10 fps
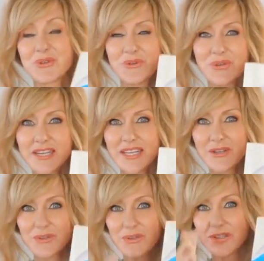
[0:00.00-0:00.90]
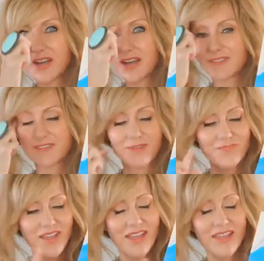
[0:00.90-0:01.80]
You Can Heal Your Life.
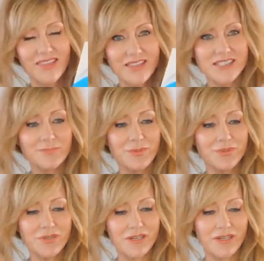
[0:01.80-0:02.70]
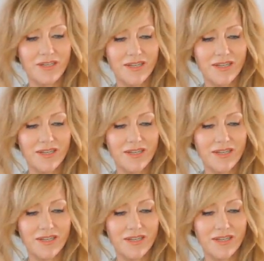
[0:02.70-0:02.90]
This book,